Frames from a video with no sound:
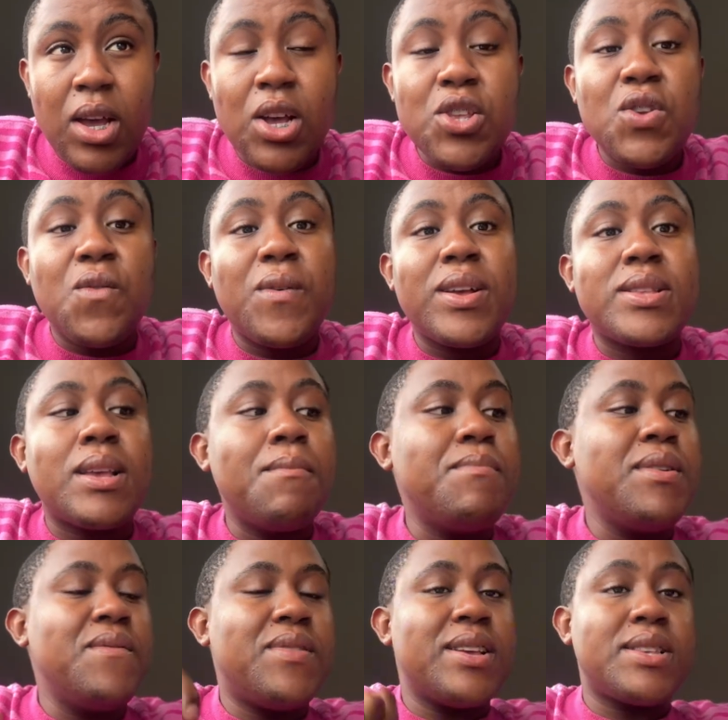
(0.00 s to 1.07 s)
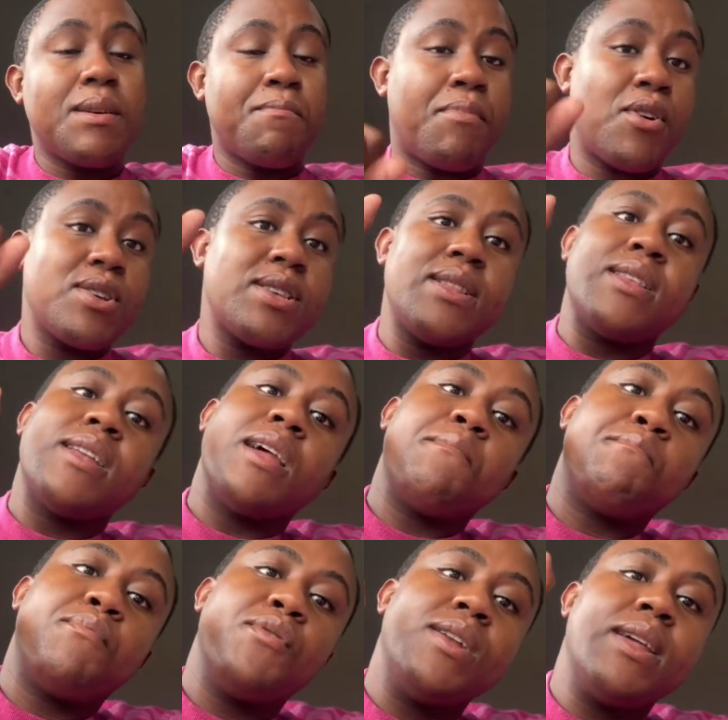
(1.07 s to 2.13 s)
So for example, if there's a box and then I'm
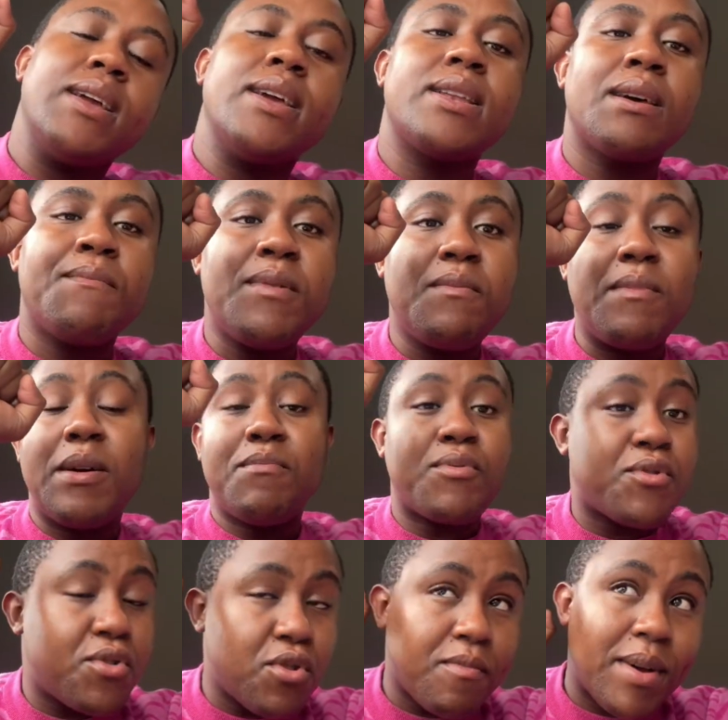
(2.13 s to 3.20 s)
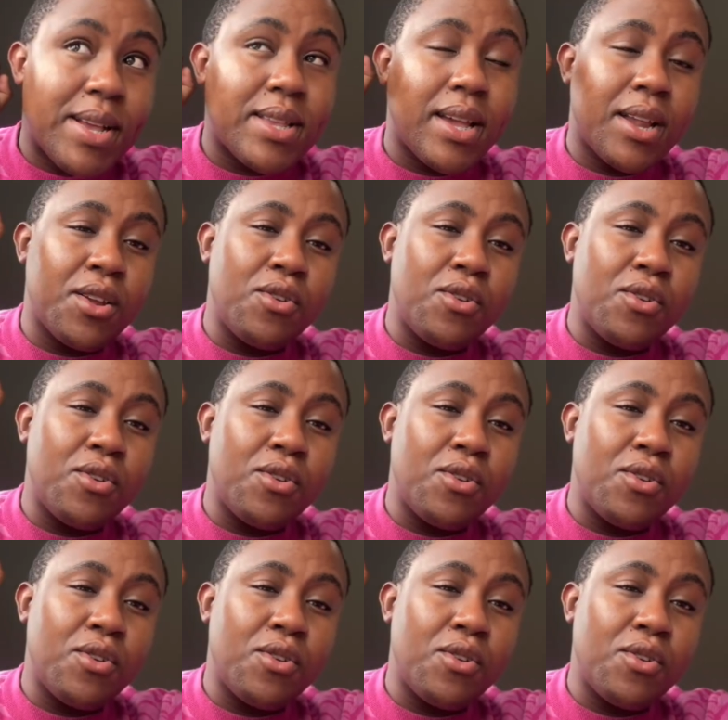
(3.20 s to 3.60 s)
pulling it, I'm in my Bruno Mars area.